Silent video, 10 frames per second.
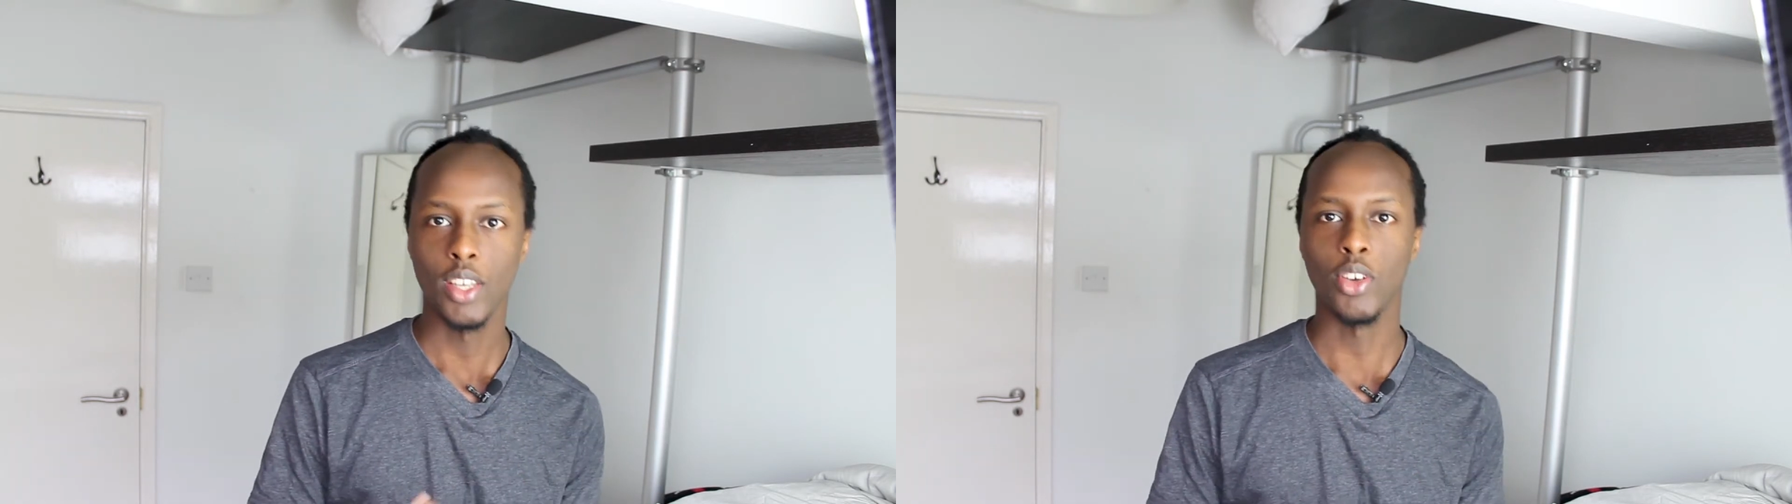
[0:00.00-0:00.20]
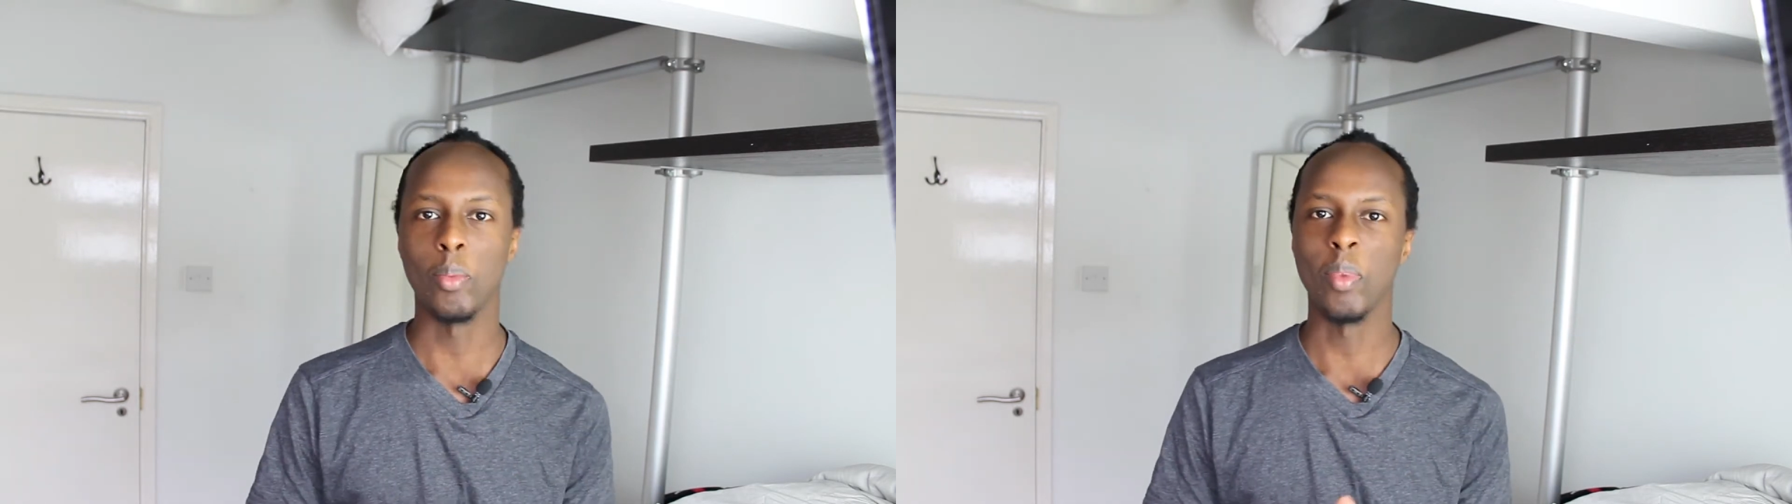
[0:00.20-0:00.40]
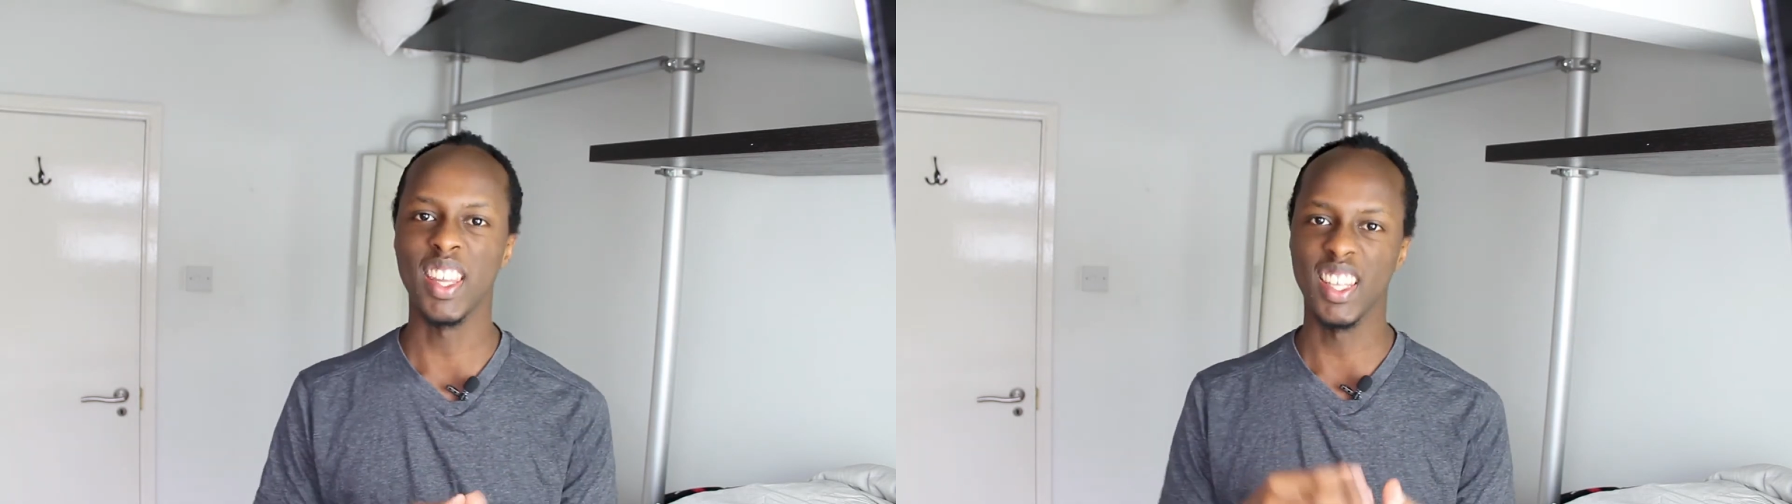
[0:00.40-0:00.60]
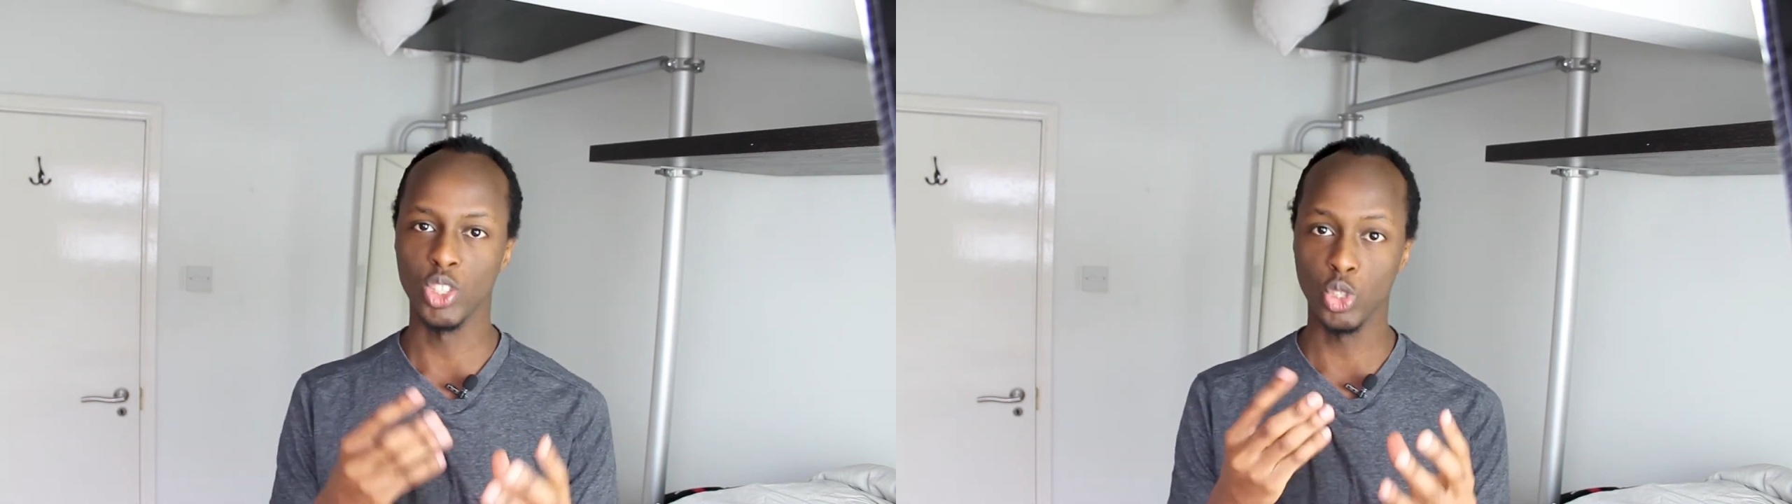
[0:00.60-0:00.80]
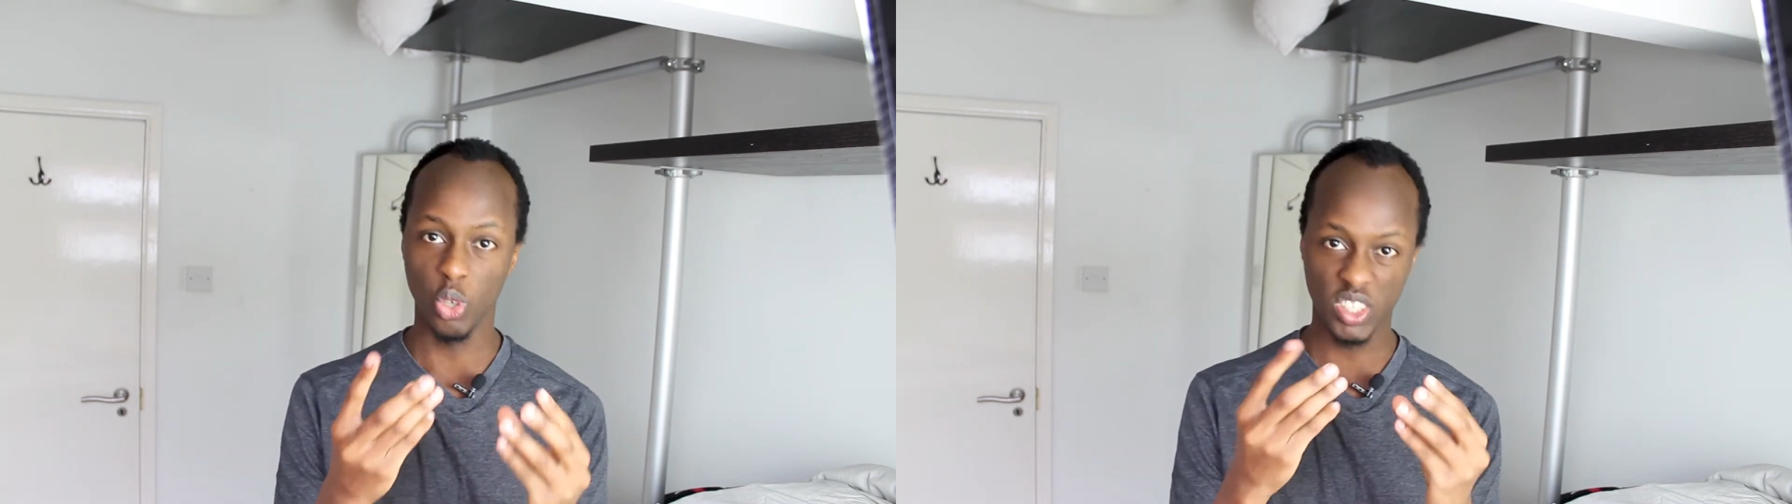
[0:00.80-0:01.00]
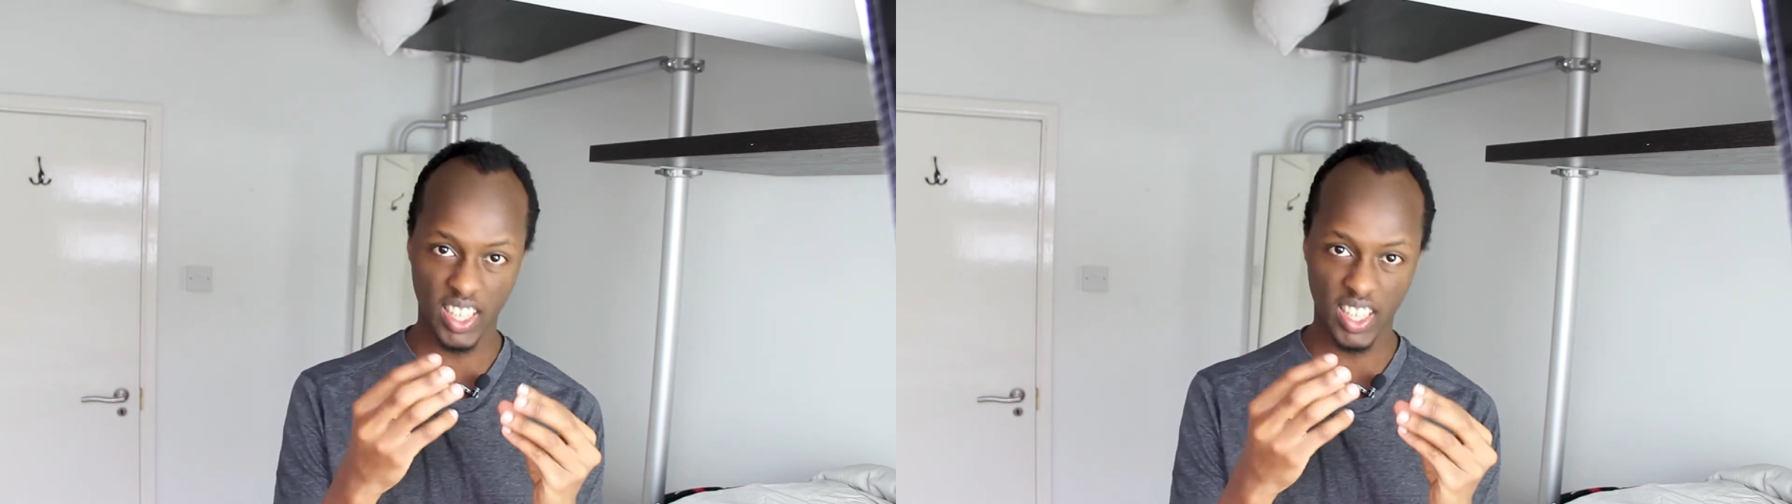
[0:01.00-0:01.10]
You can make the sauce